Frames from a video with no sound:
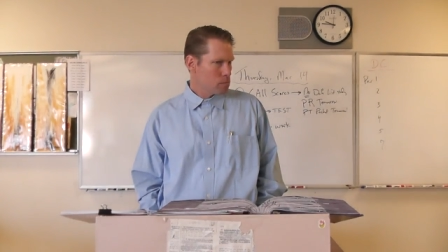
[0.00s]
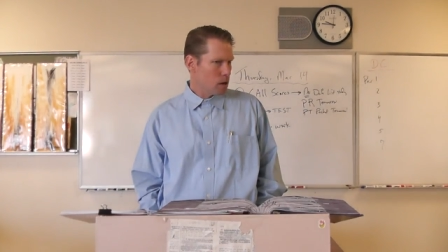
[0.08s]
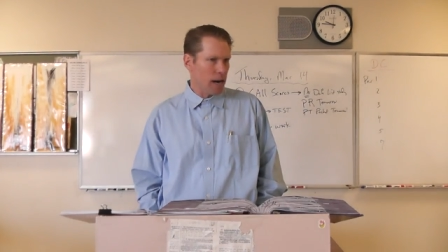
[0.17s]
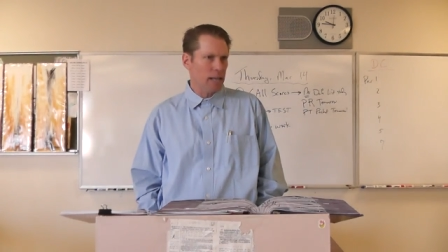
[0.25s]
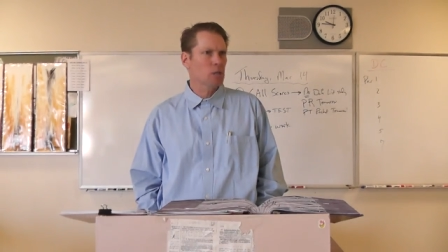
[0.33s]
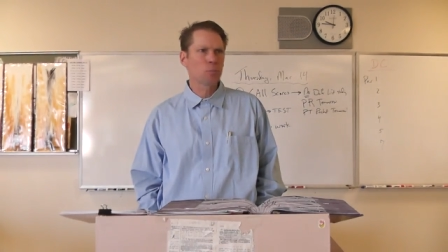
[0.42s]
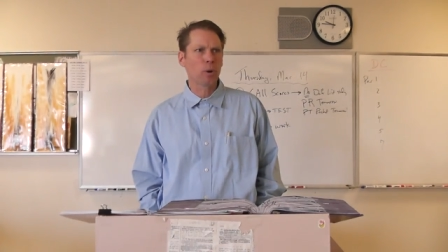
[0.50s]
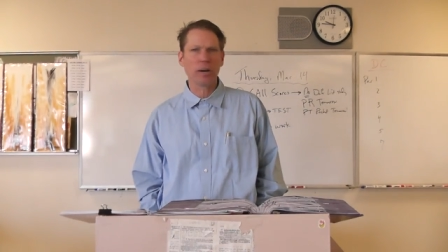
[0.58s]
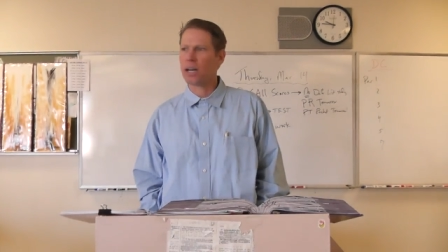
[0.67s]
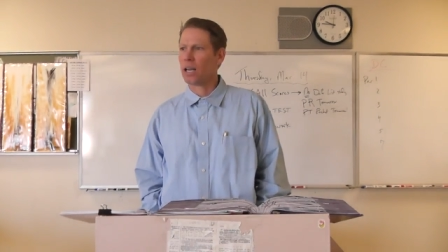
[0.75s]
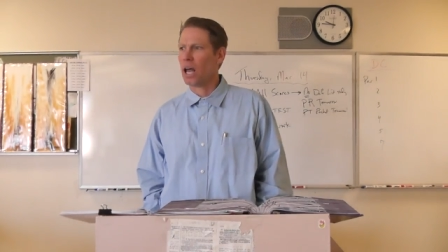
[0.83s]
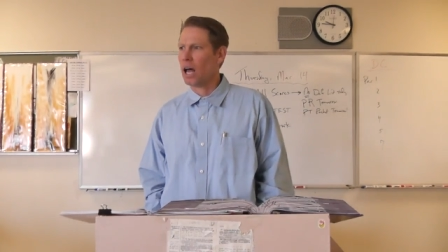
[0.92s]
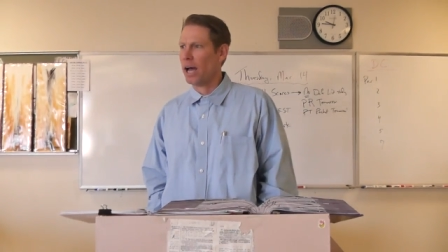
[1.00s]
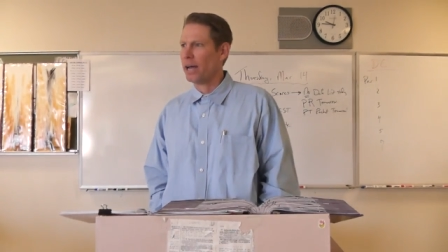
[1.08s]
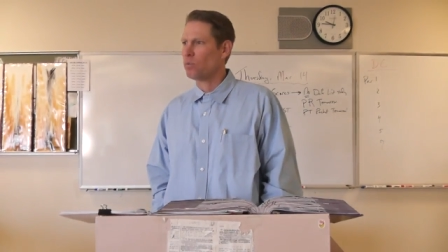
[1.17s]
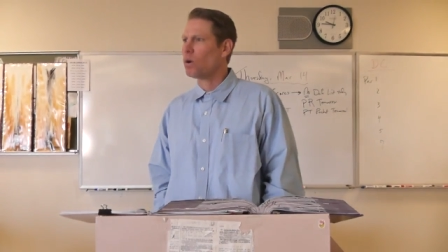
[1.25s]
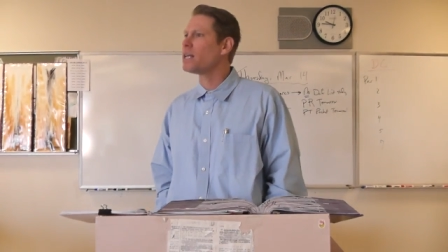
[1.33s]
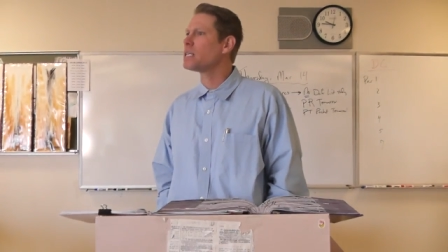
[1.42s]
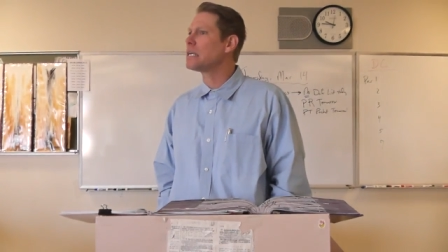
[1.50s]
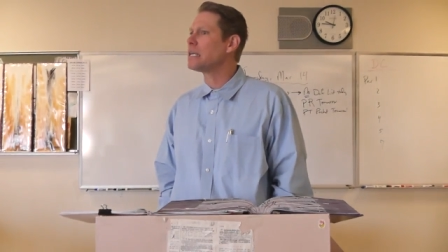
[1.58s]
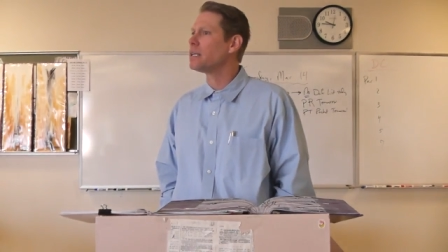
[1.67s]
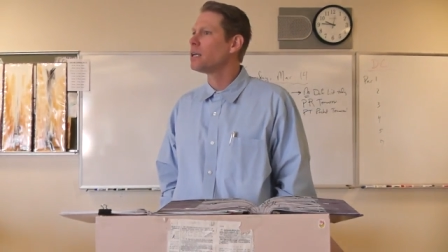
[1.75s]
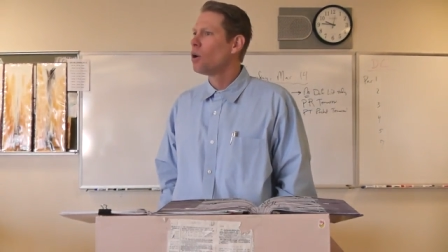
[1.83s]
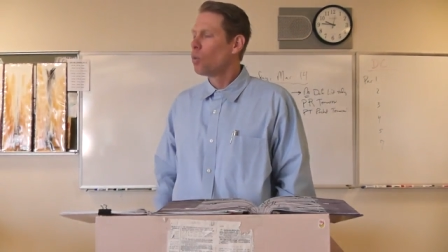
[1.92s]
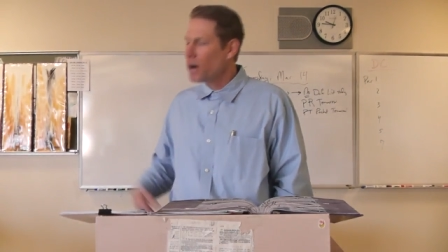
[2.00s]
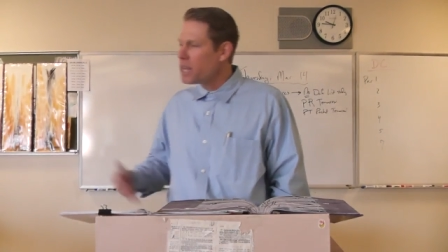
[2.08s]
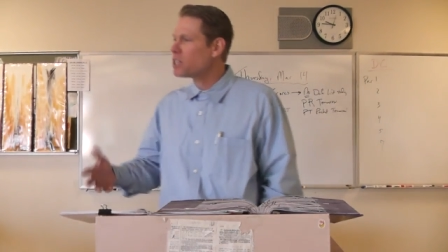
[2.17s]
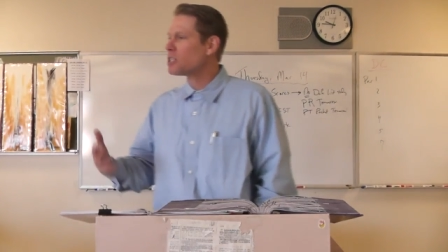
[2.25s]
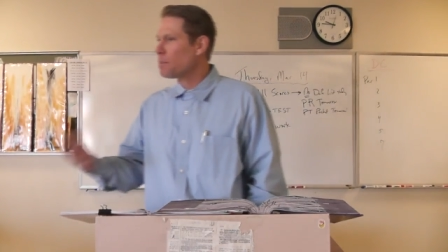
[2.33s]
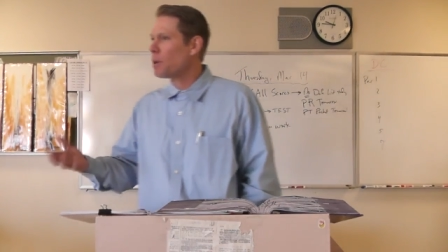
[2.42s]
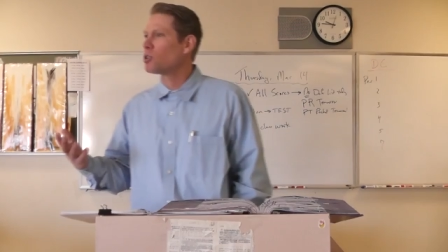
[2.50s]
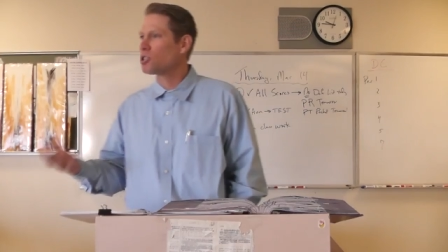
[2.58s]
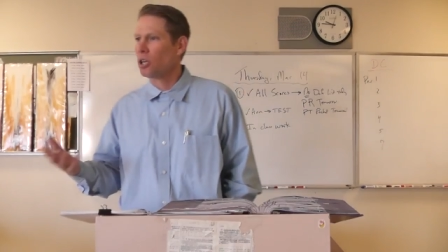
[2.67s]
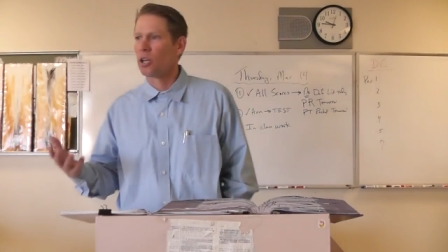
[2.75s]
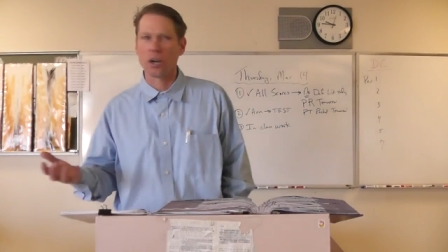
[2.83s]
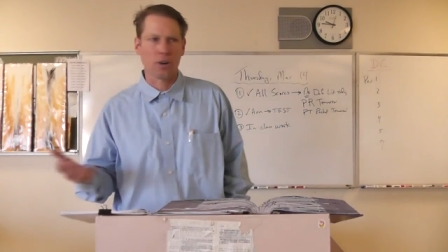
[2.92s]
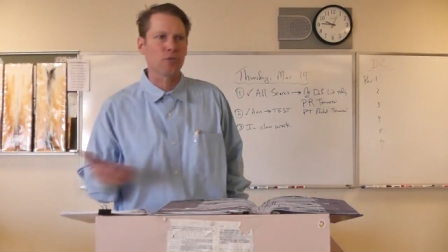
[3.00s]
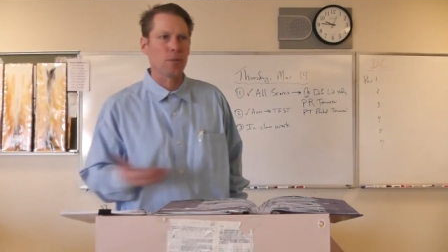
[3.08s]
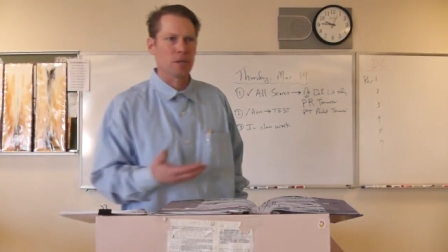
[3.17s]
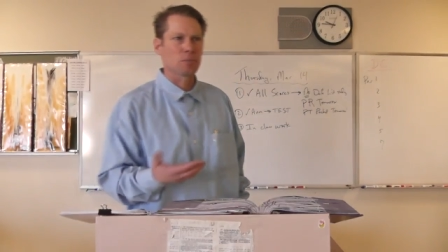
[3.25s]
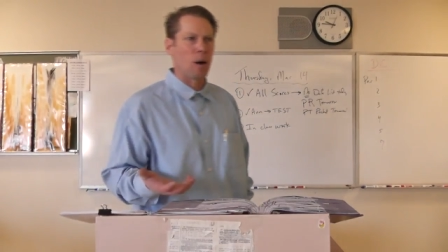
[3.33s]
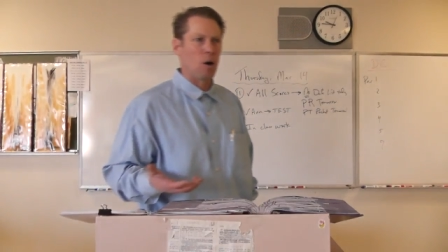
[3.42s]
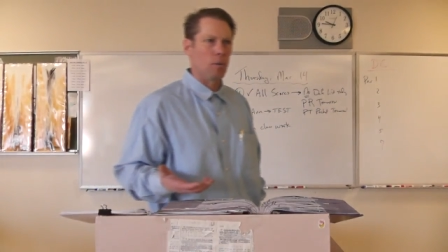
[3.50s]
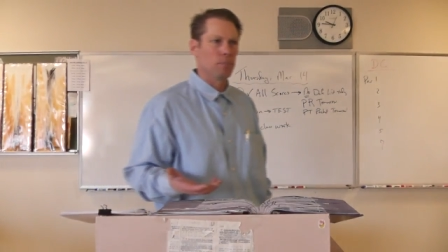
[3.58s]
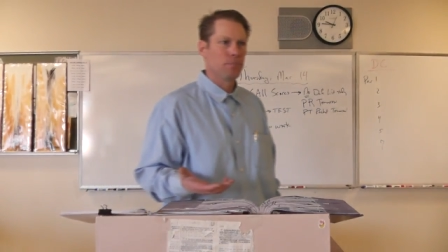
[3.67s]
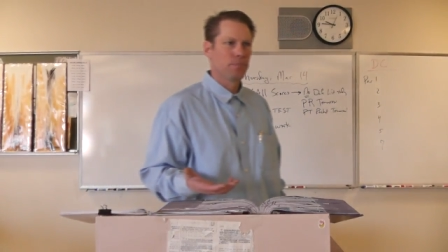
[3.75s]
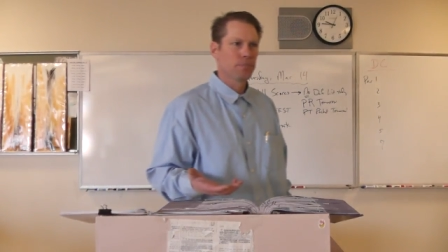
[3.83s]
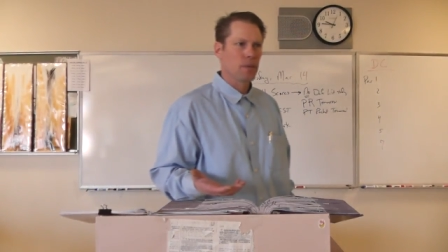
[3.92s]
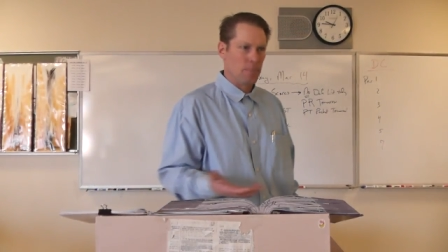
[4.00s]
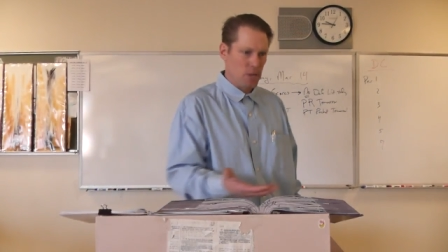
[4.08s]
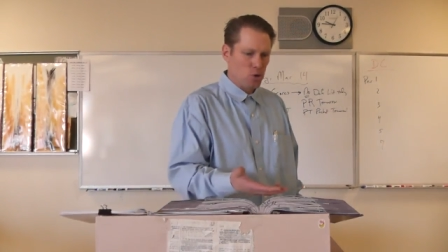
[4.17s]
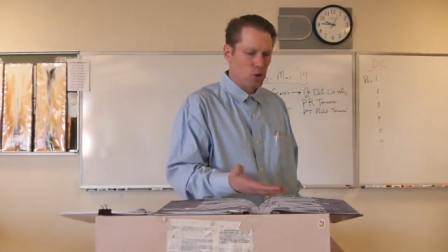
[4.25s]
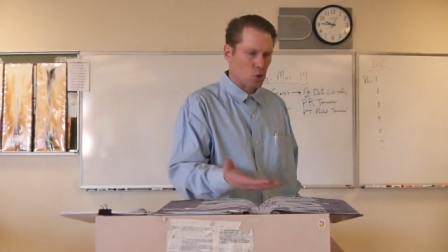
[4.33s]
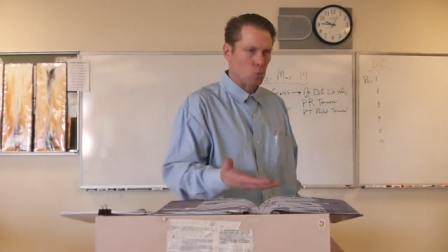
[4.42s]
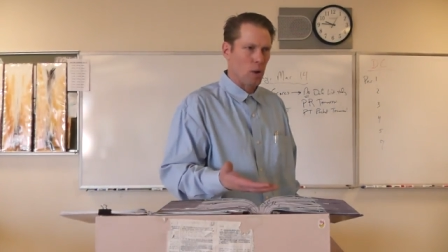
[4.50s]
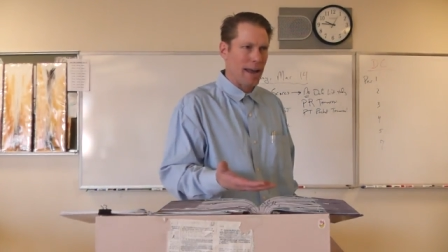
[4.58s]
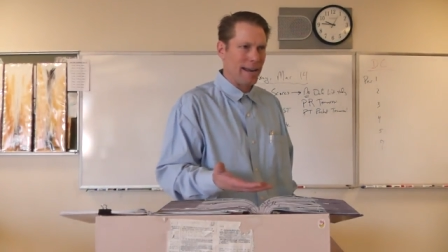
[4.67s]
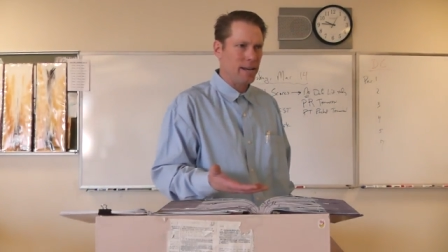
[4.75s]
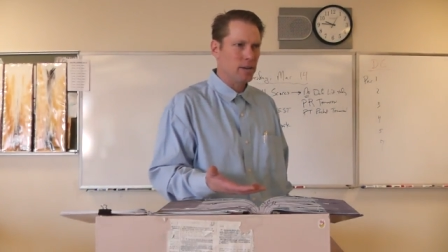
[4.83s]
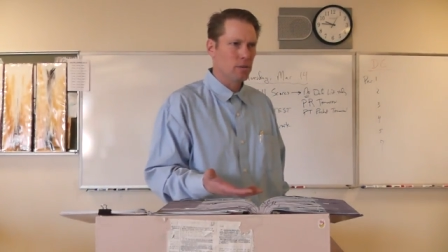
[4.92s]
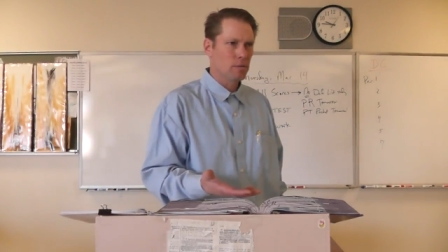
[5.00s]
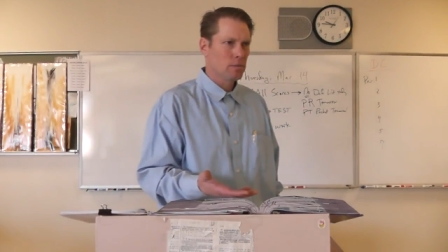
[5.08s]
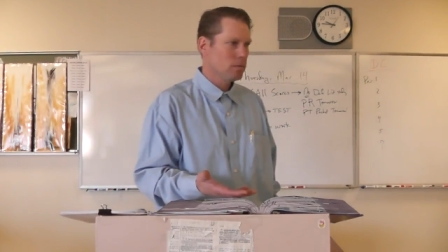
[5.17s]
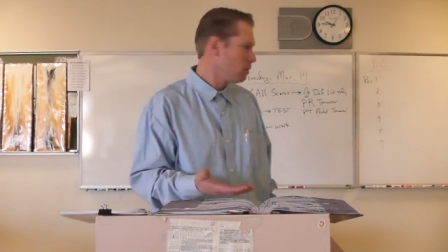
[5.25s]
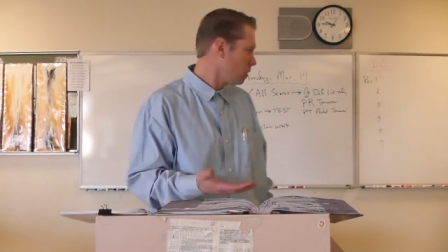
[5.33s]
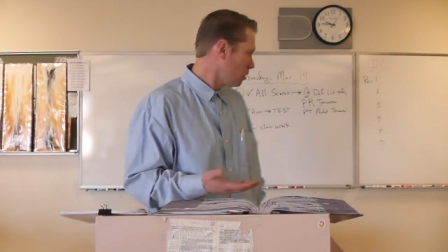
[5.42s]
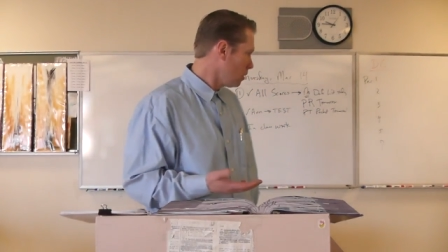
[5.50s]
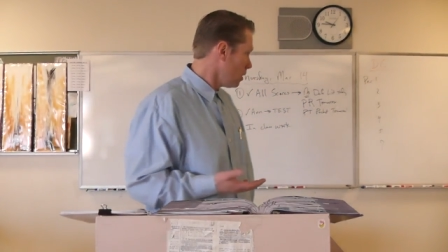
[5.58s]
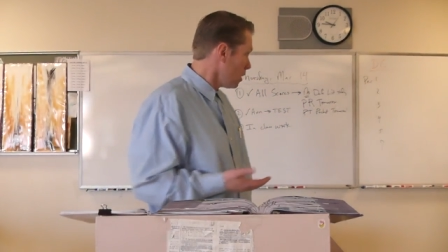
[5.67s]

All right, let's put it in a line. What is it? What are you supposed to learn from this poem? I mean, you just read it. God loves you.